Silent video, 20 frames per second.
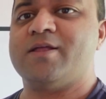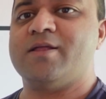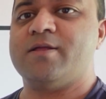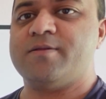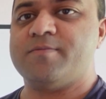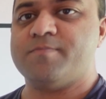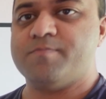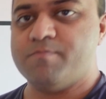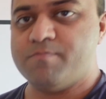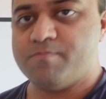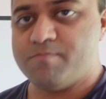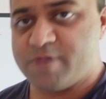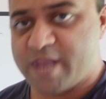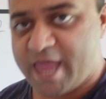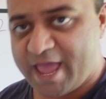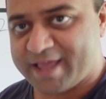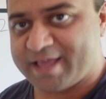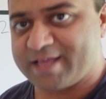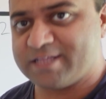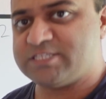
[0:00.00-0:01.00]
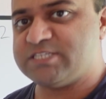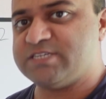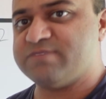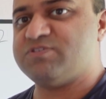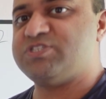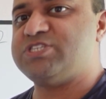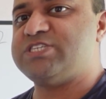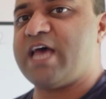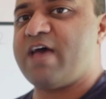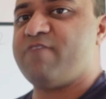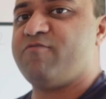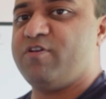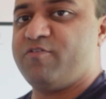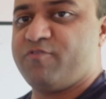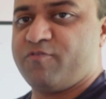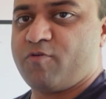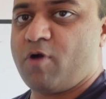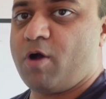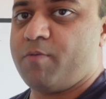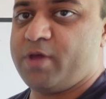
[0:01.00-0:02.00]
negative 7
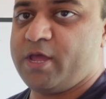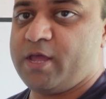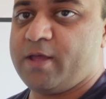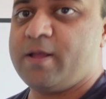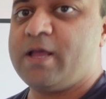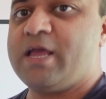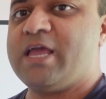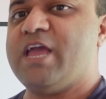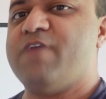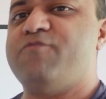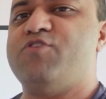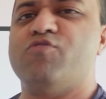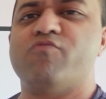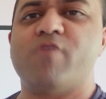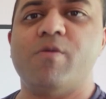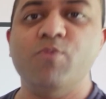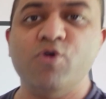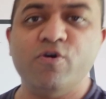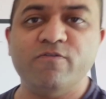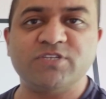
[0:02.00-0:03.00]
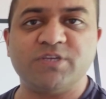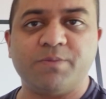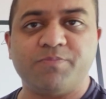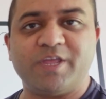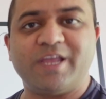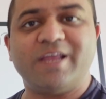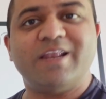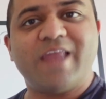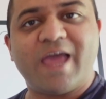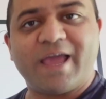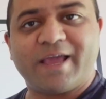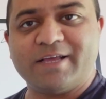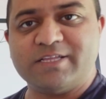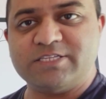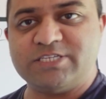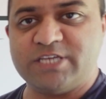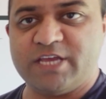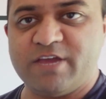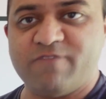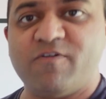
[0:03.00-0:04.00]
from it. If you remove something
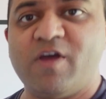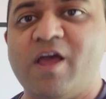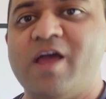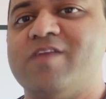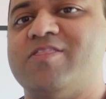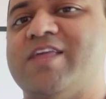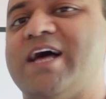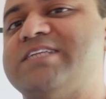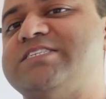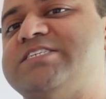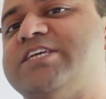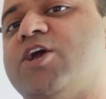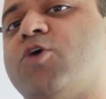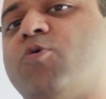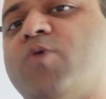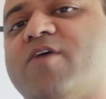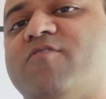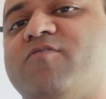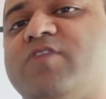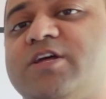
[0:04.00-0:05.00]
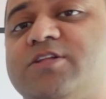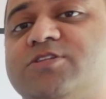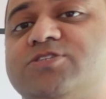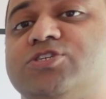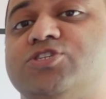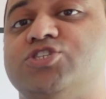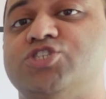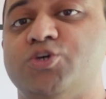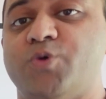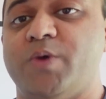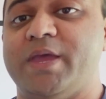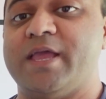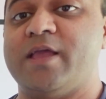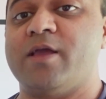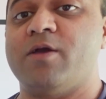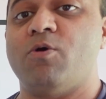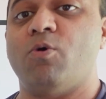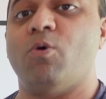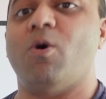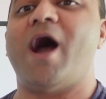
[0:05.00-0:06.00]
negative, that's equivalent to doing
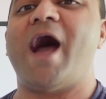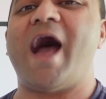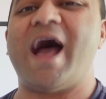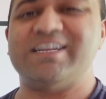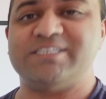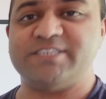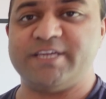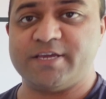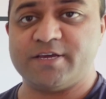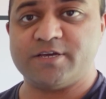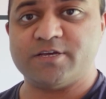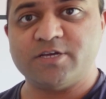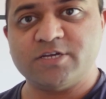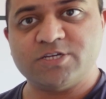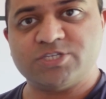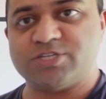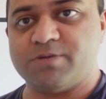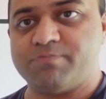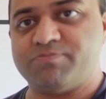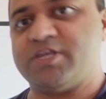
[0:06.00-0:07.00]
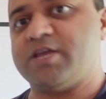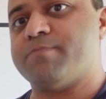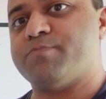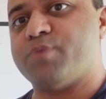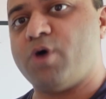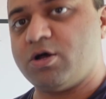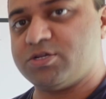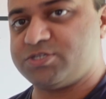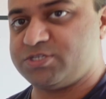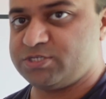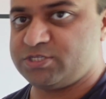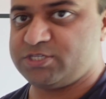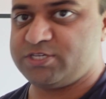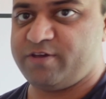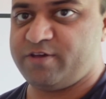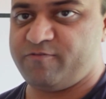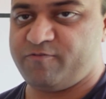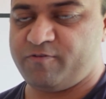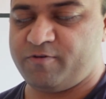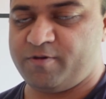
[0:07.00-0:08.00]
or adding something positive.
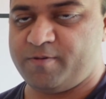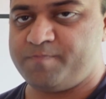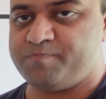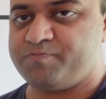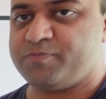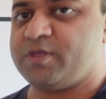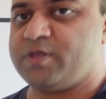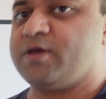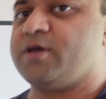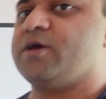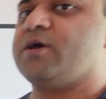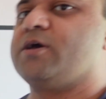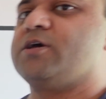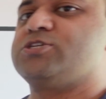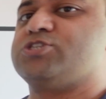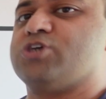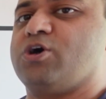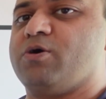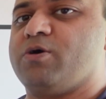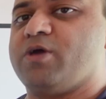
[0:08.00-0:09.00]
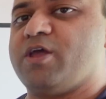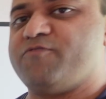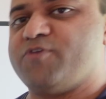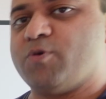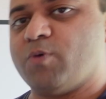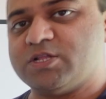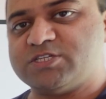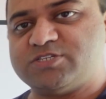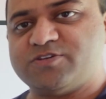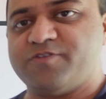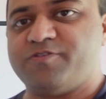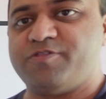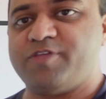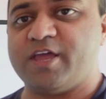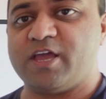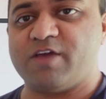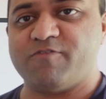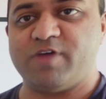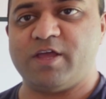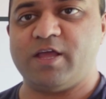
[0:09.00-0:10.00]
So if you want to think of
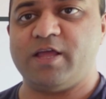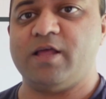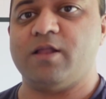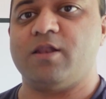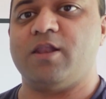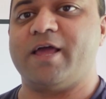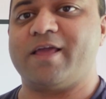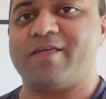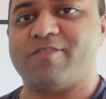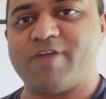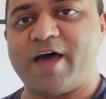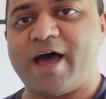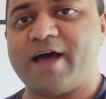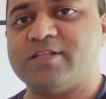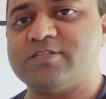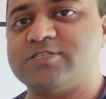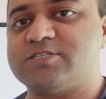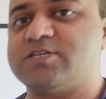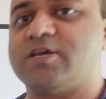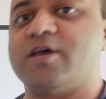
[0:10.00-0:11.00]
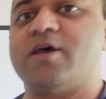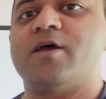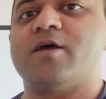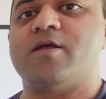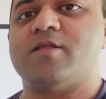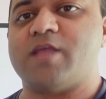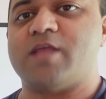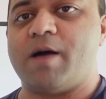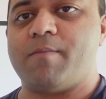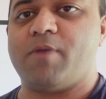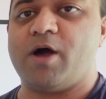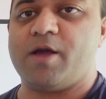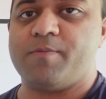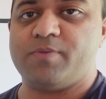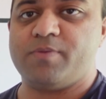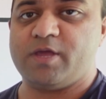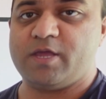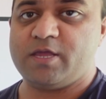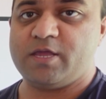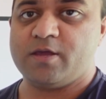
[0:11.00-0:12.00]
it like that, that might be
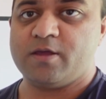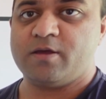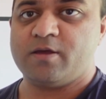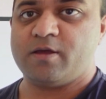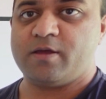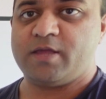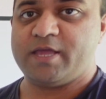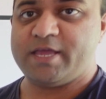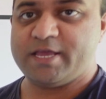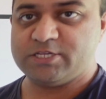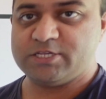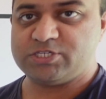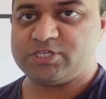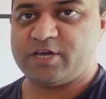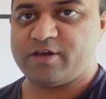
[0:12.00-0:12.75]
easier.